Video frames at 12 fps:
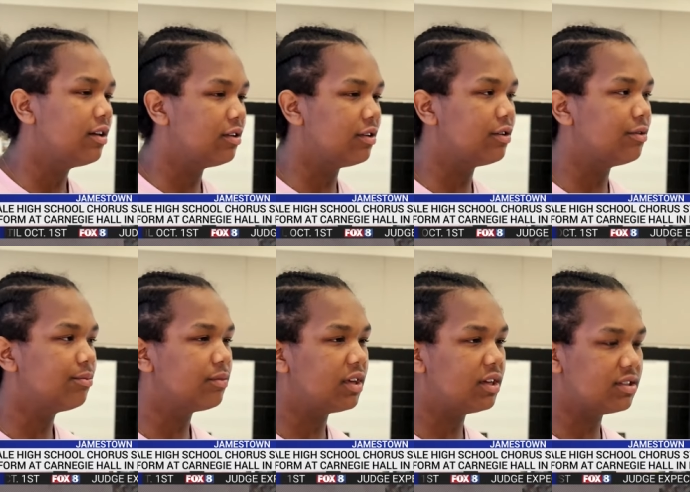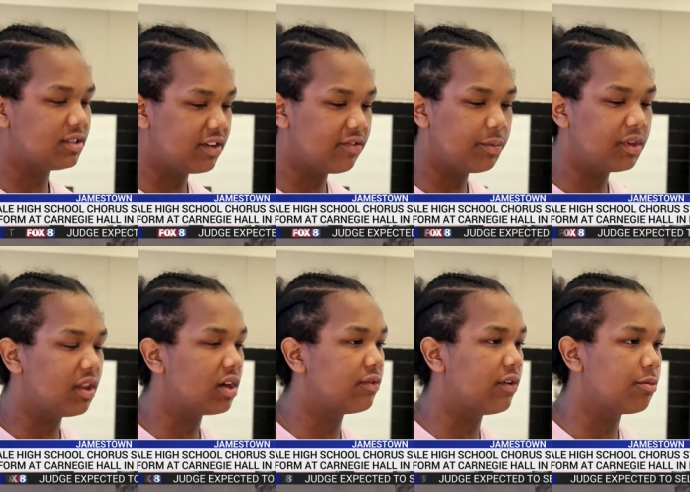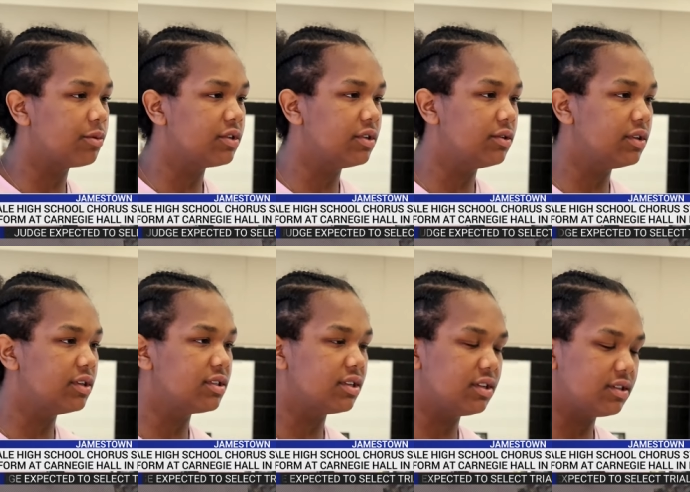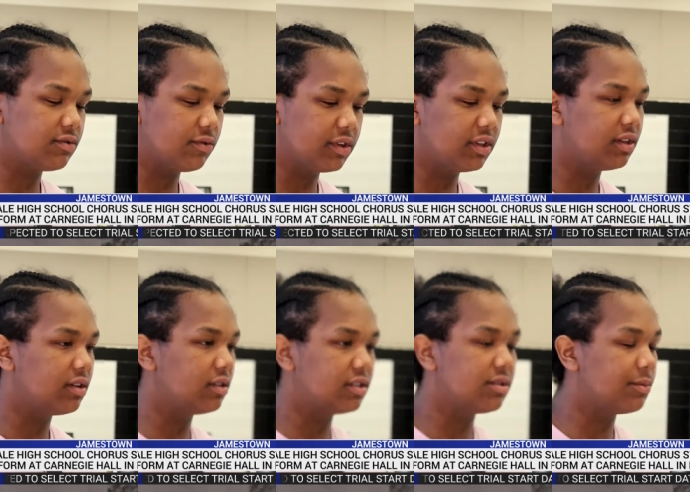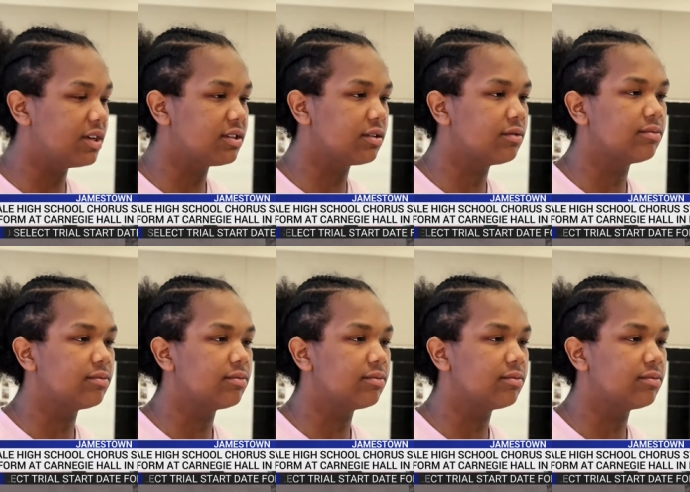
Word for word: You know, he has given me a lot of opportunities and it's really, it's amazing.